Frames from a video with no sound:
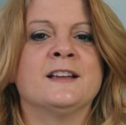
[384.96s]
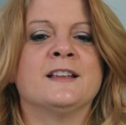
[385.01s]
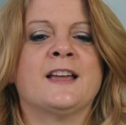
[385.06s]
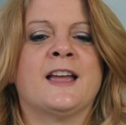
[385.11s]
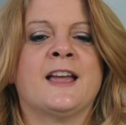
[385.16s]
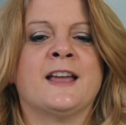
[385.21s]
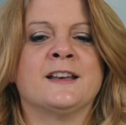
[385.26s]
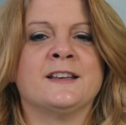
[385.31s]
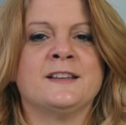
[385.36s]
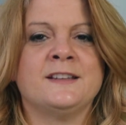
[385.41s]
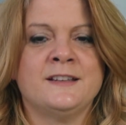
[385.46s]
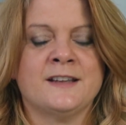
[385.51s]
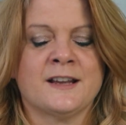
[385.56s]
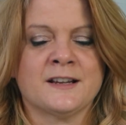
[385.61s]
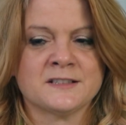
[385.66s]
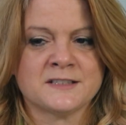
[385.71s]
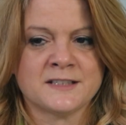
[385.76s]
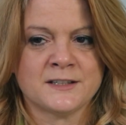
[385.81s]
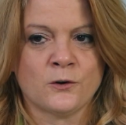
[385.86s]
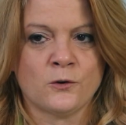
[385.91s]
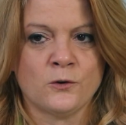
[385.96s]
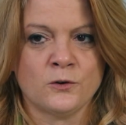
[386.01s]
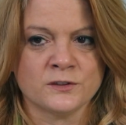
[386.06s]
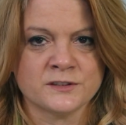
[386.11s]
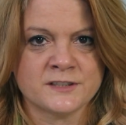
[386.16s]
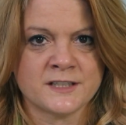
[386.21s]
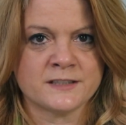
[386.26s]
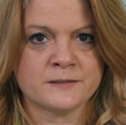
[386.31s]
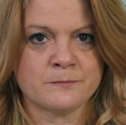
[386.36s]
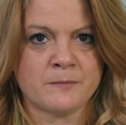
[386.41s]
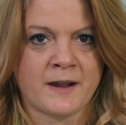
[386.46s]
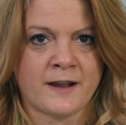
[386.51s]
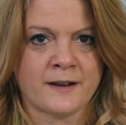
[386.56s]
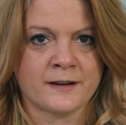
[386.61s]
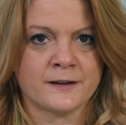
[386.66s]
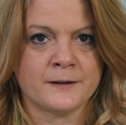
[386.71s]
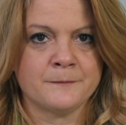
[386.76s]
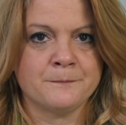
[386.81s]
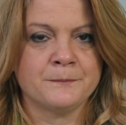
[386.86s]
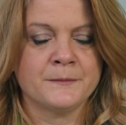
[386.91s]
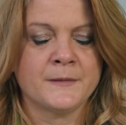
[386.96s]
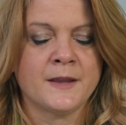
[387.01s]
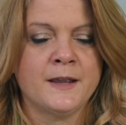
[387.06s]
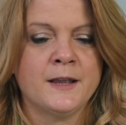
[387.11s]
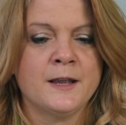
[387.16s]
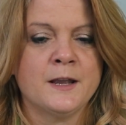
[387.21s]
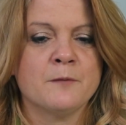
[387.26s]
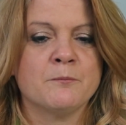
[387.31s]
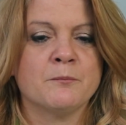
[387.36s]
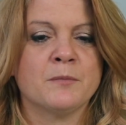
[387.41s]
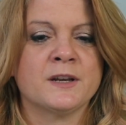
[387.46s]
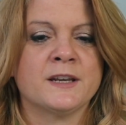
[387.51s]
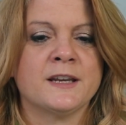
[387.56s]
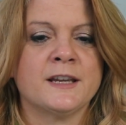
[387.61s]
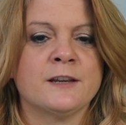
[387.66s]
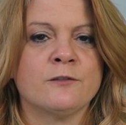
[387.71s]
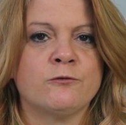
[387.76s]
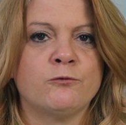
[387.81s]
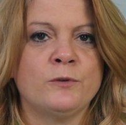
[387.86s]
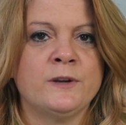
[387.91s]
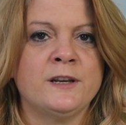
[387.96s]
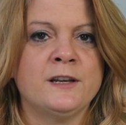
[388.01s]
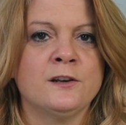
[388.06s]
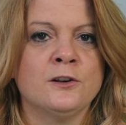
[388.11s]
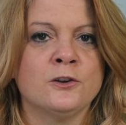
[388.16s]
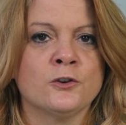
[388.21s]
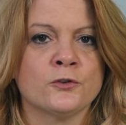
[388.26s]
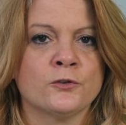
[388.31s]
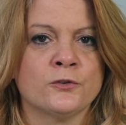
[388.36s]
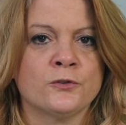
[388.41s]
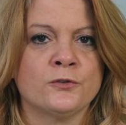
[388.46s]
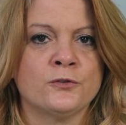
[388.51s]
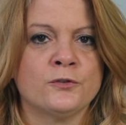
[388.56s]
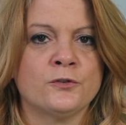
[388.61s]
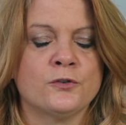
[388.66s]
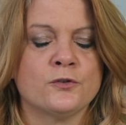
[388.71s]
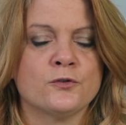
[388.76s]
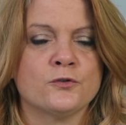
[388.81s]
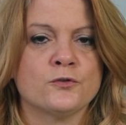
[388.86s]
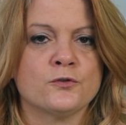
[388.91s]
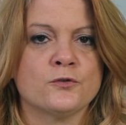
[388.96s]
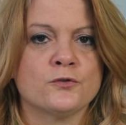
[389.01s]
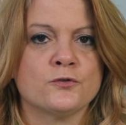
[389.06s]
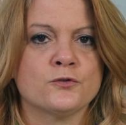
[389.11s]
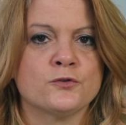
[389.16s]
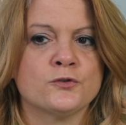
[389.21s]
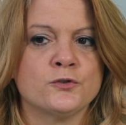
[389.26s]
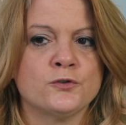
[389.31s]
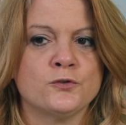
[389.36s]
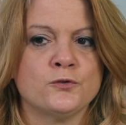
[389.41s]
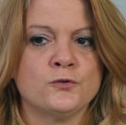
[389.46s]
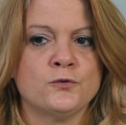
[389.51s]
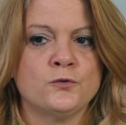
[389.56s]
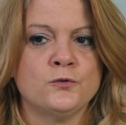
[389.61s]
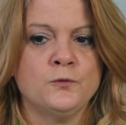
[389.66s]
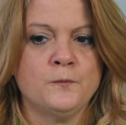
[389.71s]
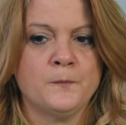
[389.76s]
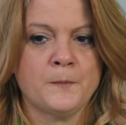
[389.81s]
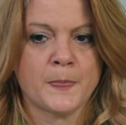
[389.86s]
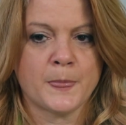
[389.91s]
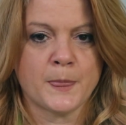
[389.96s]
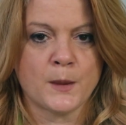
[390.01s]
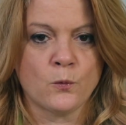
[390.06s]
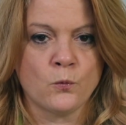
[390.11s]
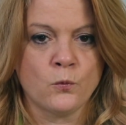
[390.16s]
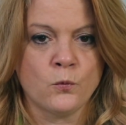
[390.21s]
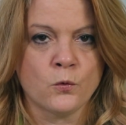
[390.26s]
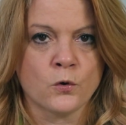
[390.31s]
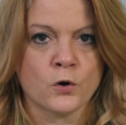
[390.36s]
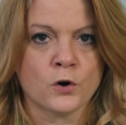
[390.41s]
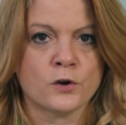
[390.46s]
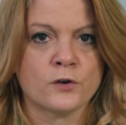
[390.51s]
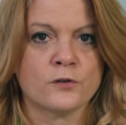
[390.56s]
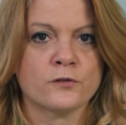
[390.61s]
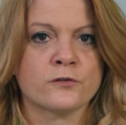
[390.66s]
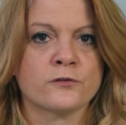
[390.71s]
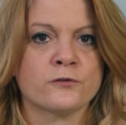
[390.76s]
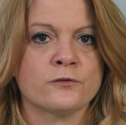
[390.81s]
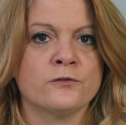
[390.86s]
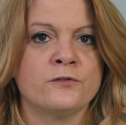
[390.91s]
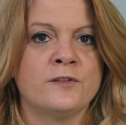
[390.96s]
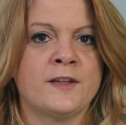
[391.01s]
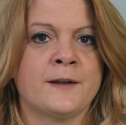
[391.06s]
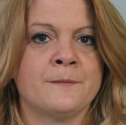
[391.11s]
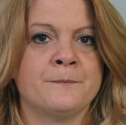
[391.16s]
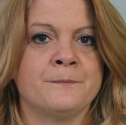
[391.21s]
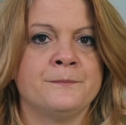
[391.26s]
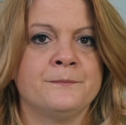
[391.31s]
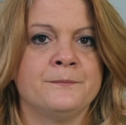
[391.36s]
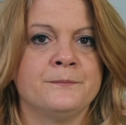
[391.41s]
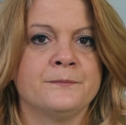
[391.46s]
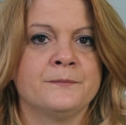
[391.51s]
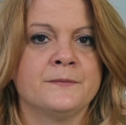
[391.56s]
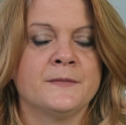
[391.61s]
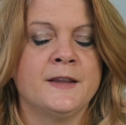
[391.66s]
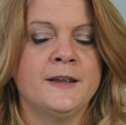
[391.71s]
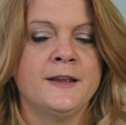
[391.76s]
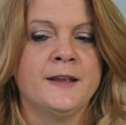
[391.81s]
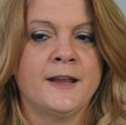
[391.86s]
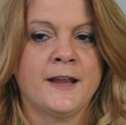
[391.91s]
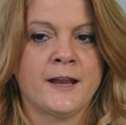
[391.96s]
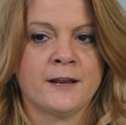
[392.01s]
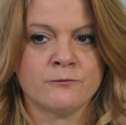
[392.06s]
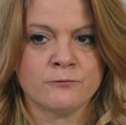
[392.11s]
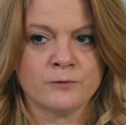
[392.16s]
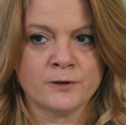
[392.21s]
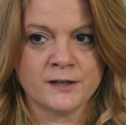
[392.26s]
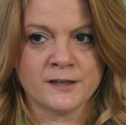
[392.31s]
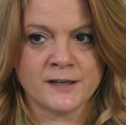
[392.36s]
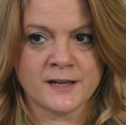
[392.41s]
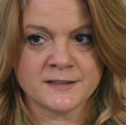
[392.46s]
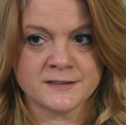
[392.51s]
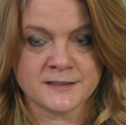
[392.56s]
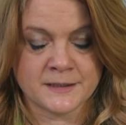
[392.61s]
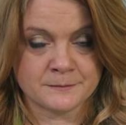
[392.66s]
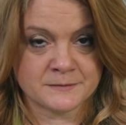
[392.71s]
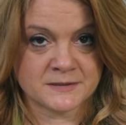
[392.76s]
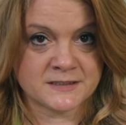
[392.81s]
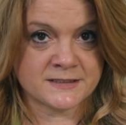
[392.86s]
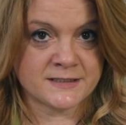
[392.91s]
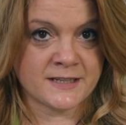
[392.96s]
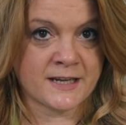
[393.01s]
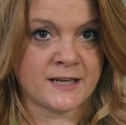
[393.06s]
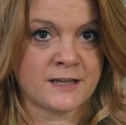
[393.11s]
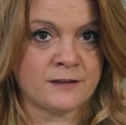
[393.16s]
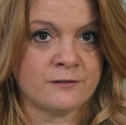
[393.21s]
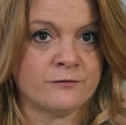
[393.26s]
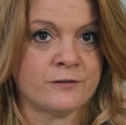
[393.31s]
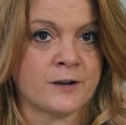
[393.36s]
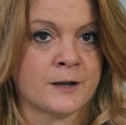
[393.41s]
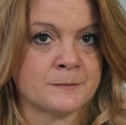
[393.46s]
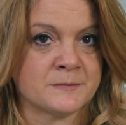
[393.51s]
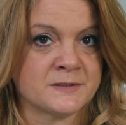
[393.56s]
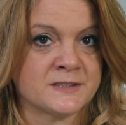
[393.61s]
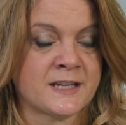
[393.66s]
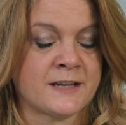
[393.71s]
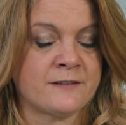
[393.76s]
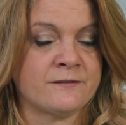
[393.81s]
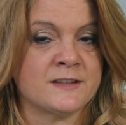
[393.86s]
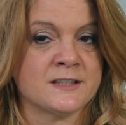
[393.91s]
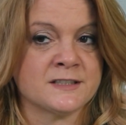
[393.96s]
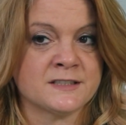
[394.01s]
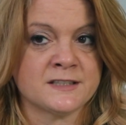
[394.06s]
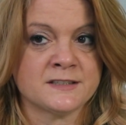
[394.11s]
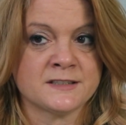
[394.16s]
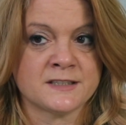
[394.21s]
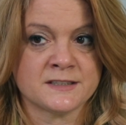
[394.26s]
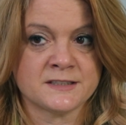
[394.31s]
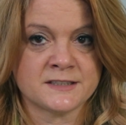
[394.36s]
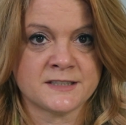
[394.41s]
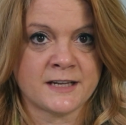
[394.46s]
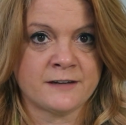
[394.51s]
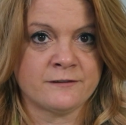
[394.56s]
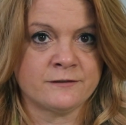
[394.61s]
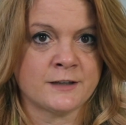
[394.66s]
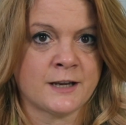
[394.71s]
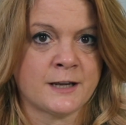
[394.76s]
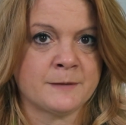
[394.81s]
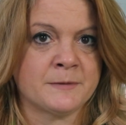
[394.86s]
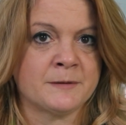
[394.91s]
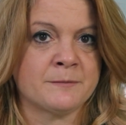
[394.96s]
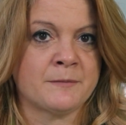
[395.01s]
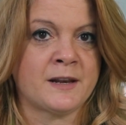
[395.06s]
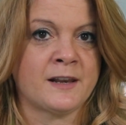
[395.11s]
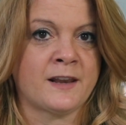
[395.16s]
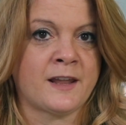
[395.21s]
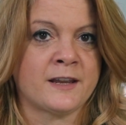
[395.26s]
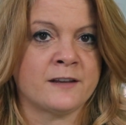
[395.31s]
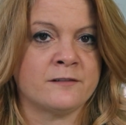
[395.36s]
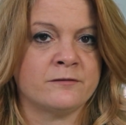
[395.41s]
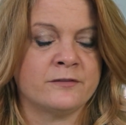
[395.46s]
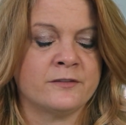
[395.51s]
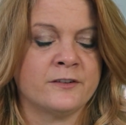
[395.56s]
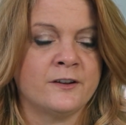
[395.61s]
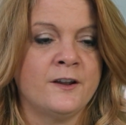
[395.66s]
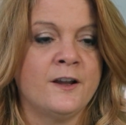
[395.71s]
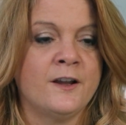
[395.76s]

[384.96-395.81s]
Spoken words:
And yes, it holds us back. But if we learn to work through them and realize I'm safe, this is a safe time in my life,